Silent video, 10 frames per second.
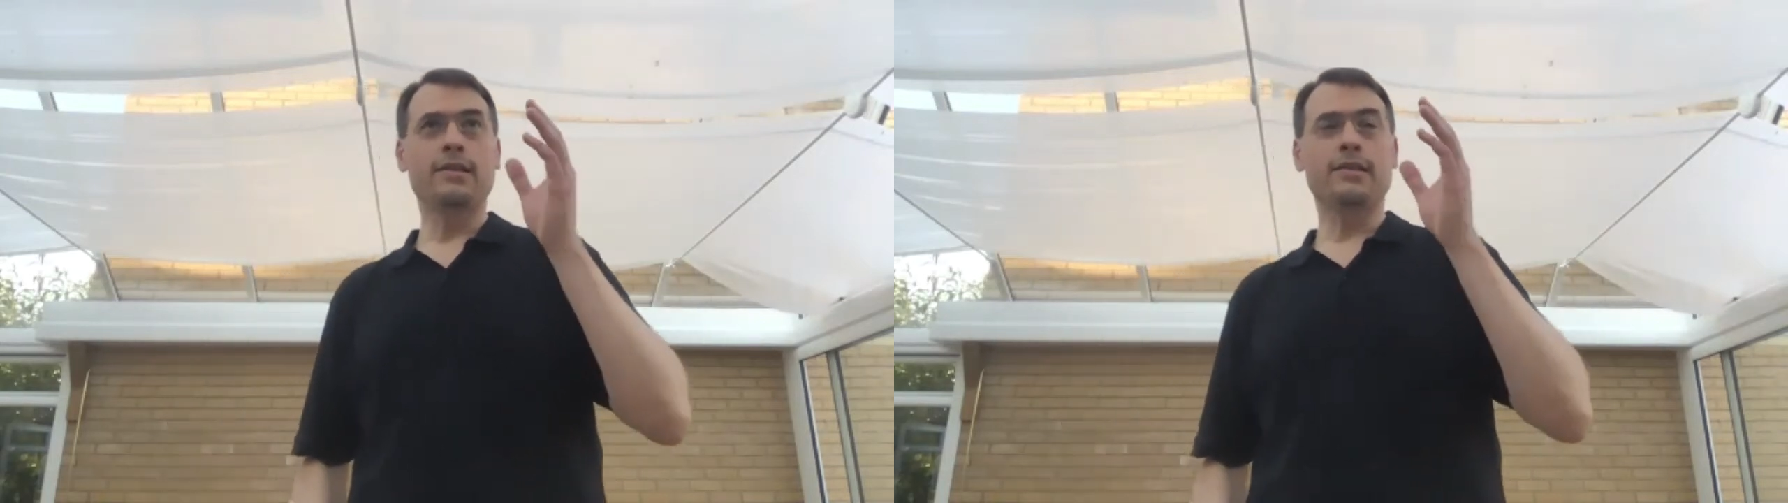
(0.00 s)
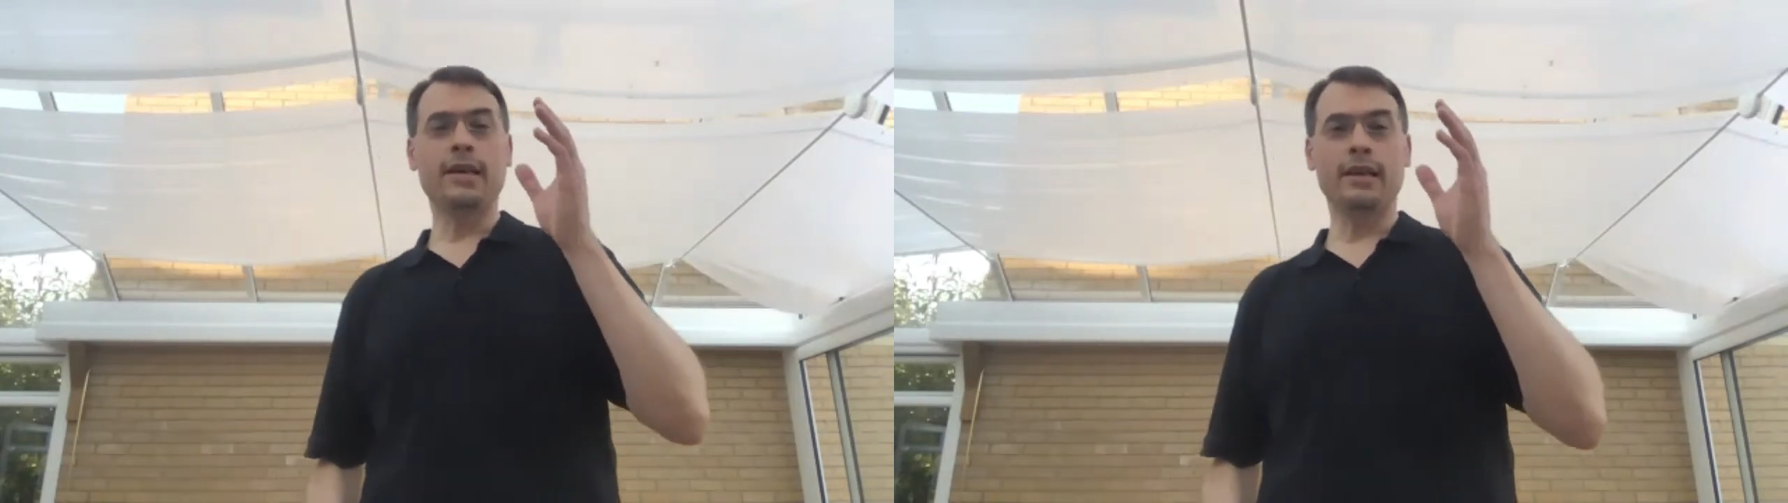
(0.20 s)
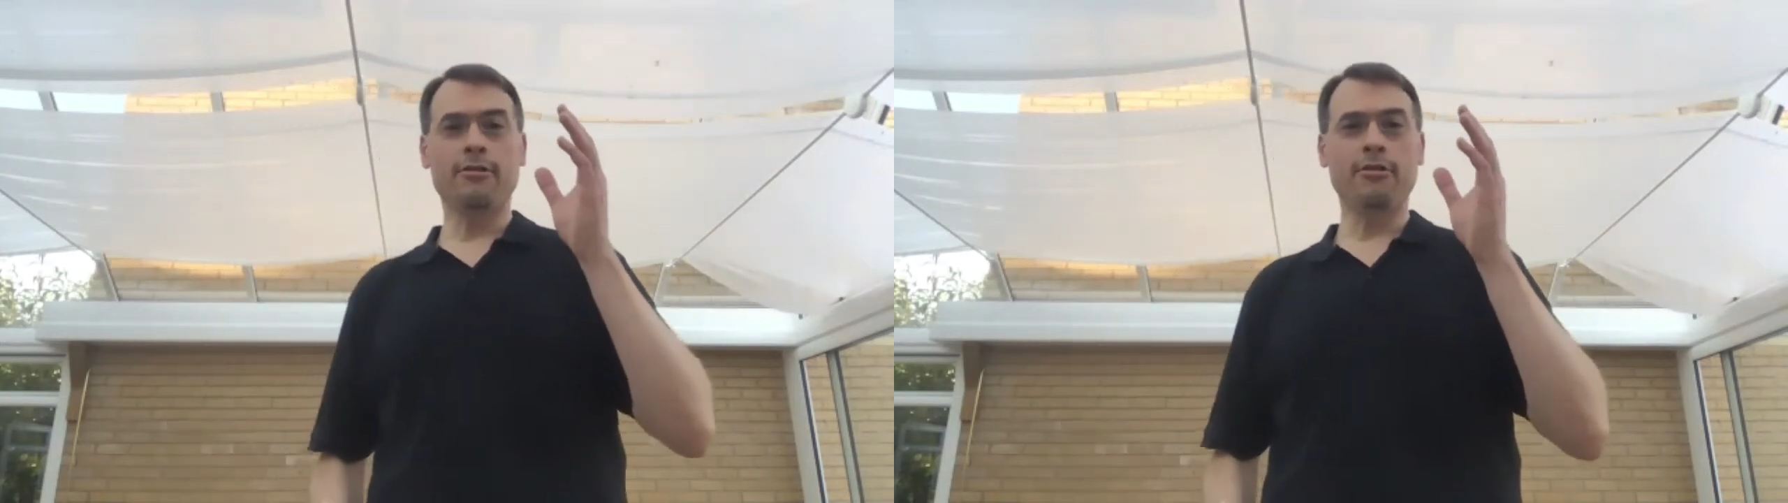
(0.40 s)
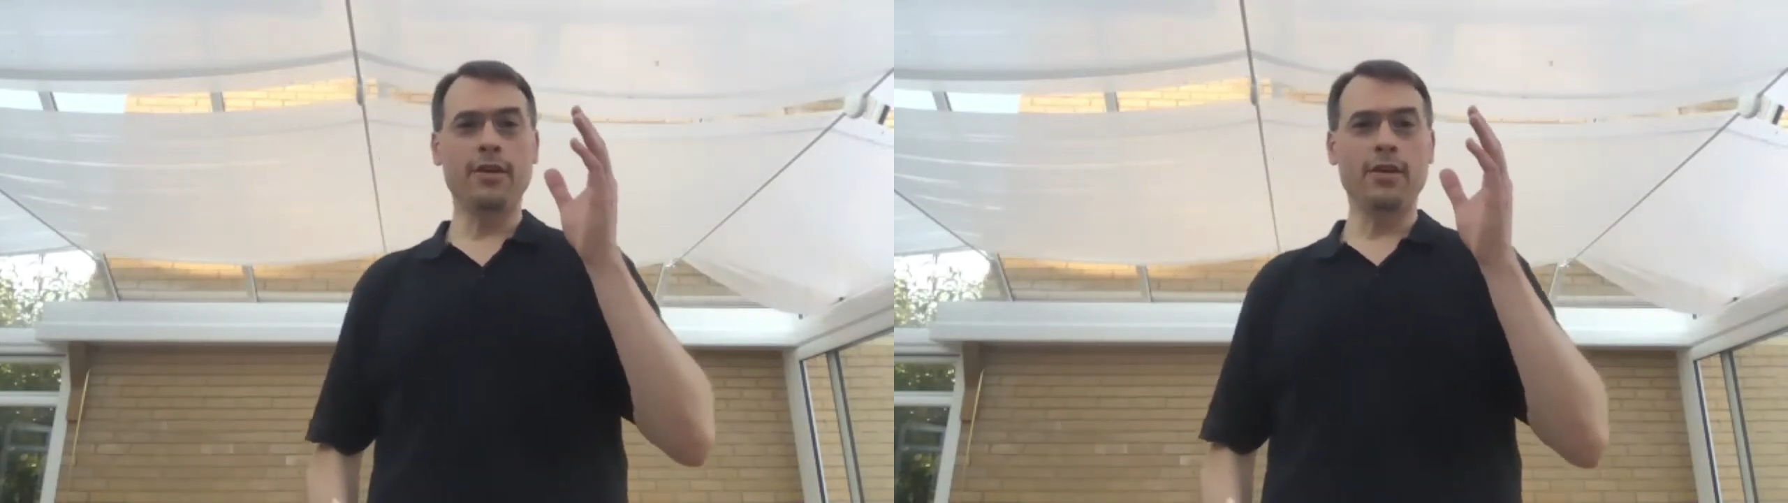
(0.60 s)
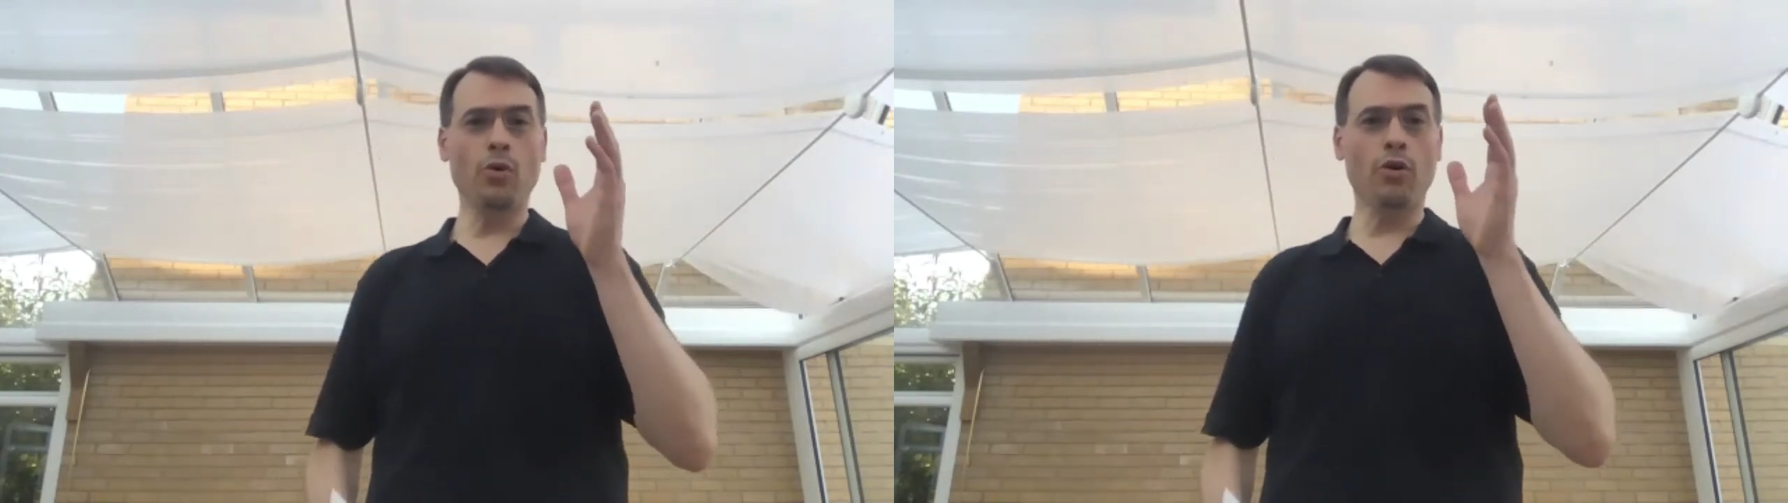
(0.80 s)
that
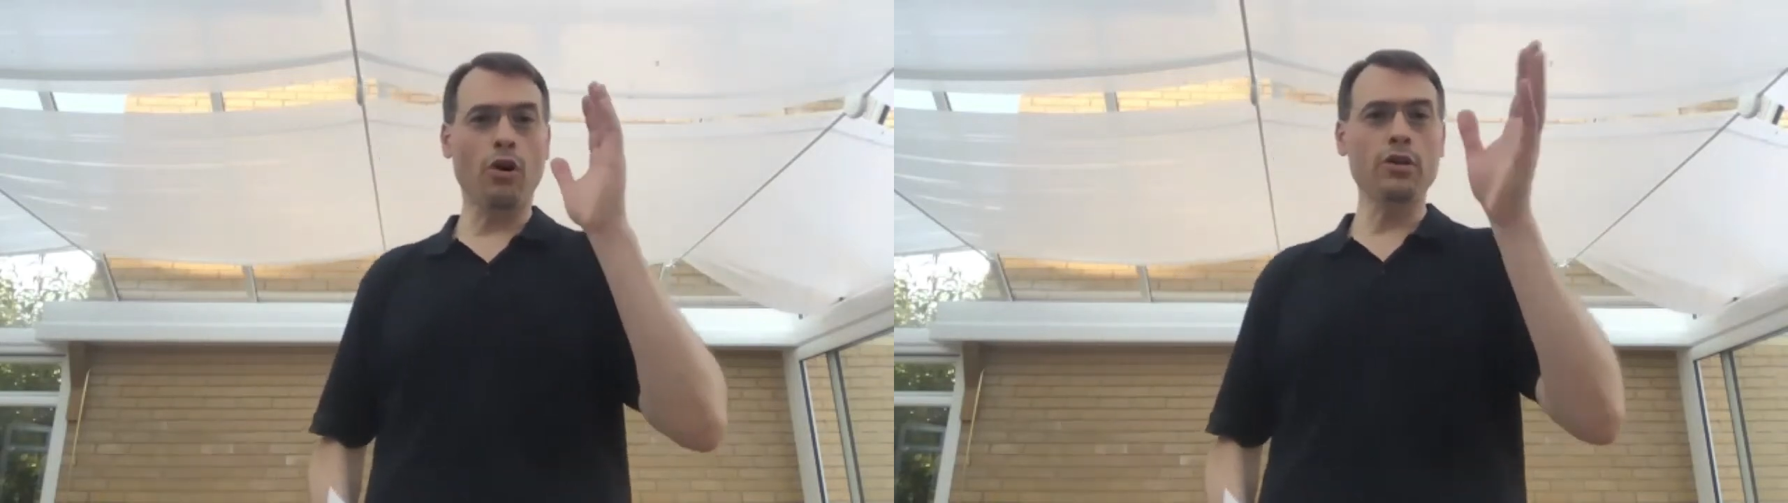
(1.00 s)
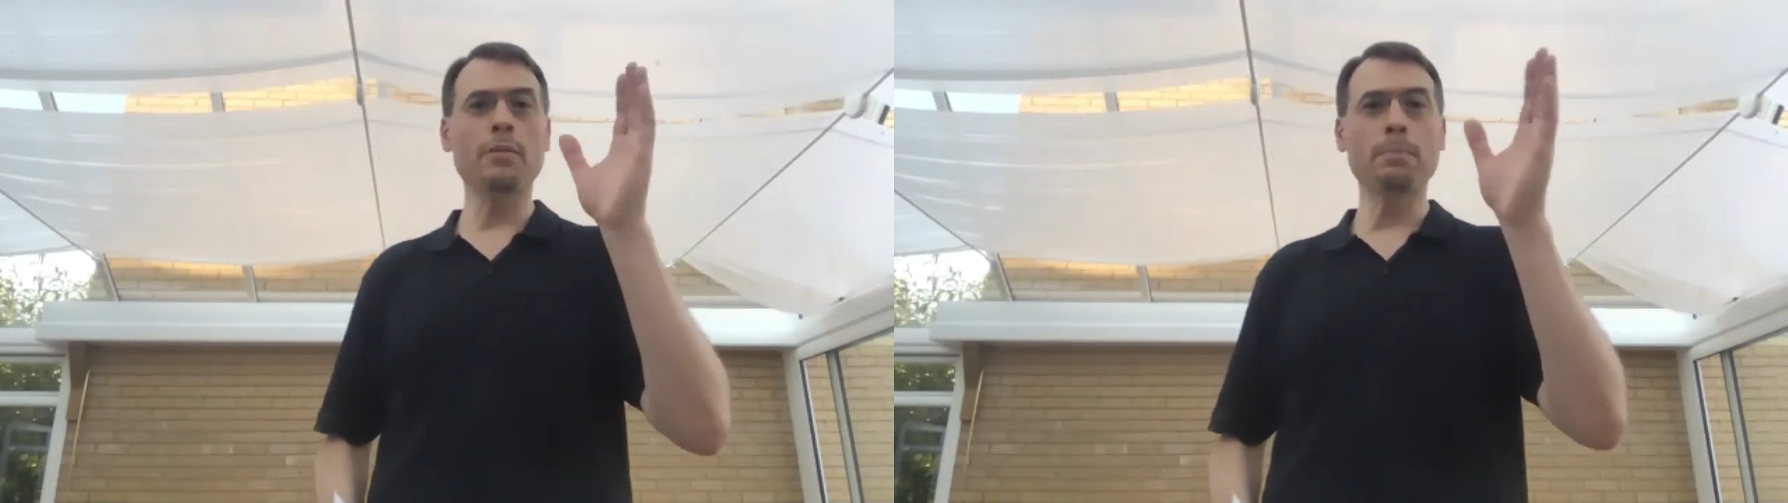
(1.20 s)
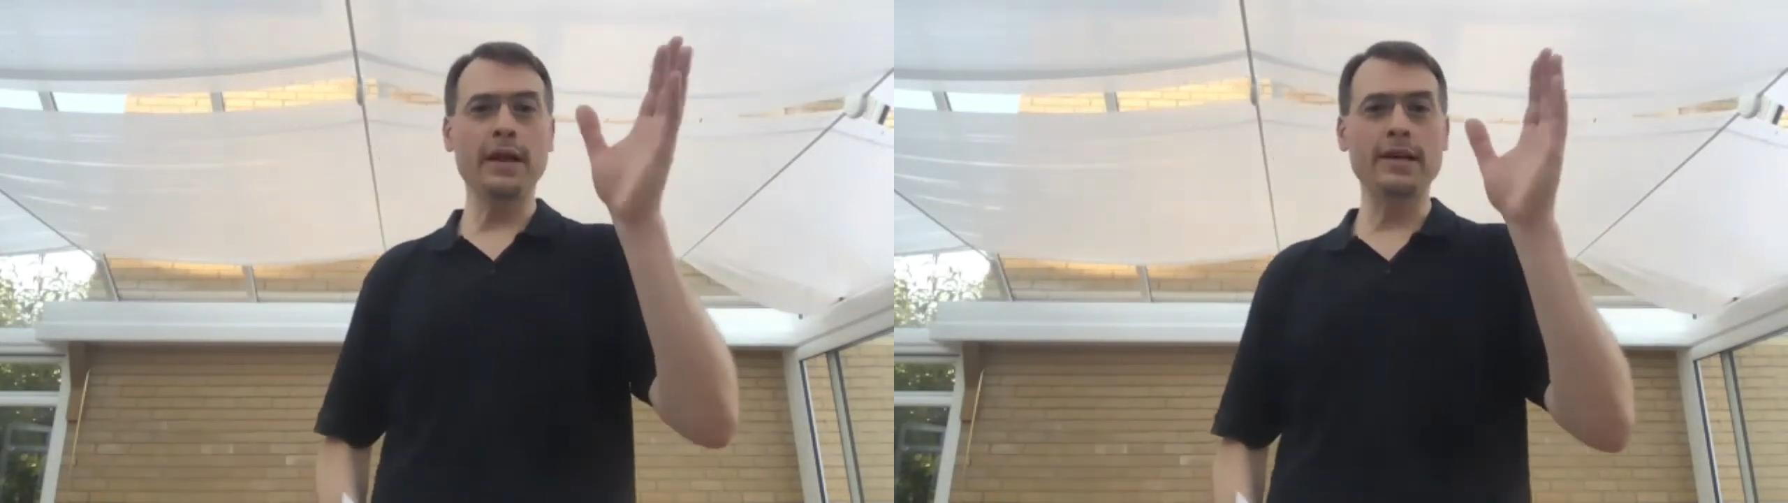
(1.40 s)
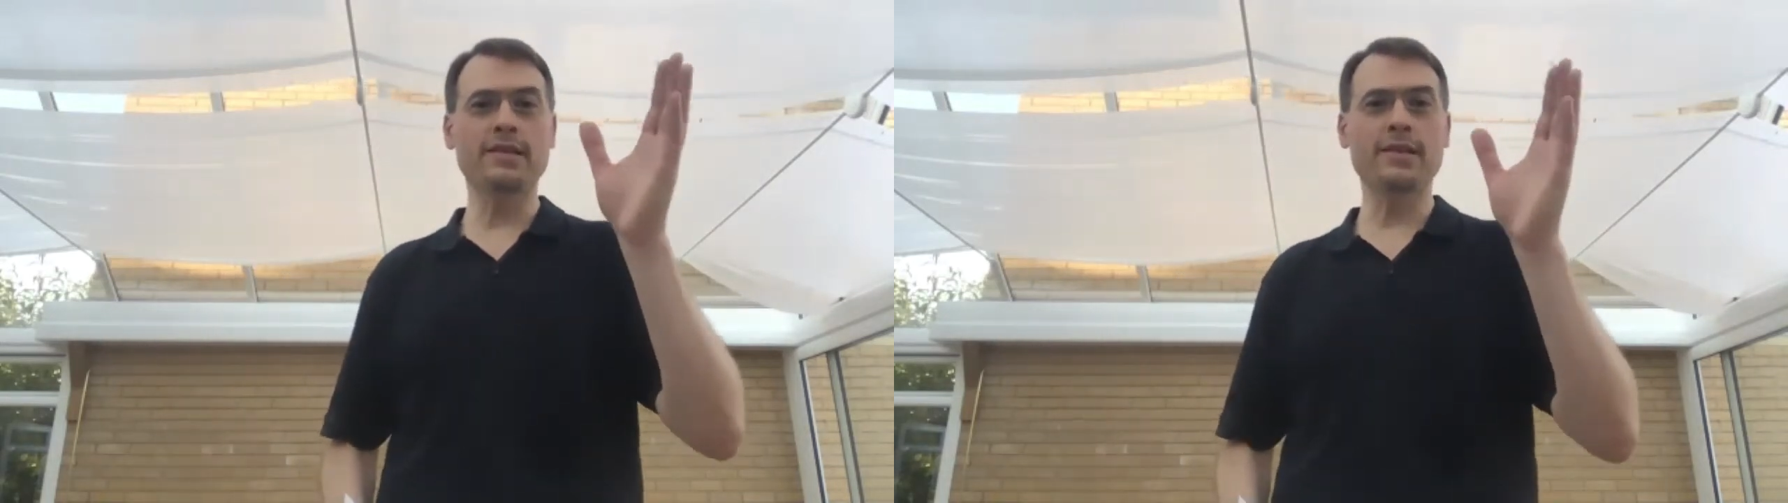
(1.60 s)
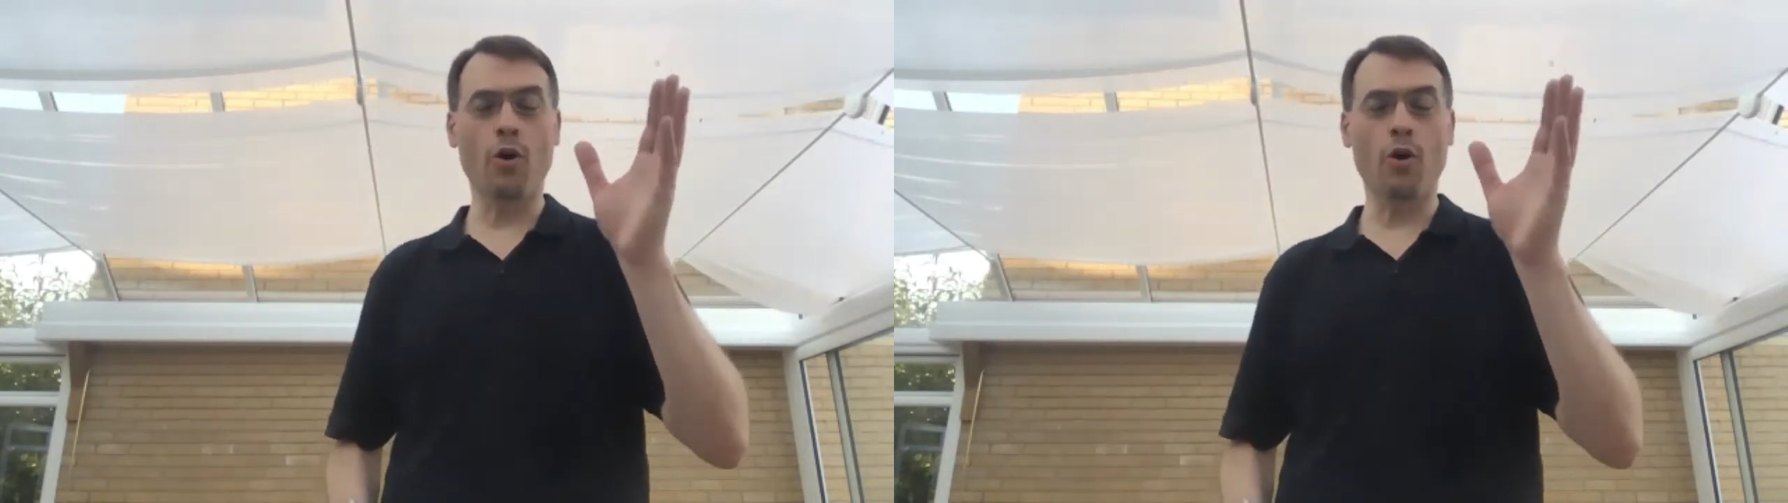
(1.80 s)
you contemplate the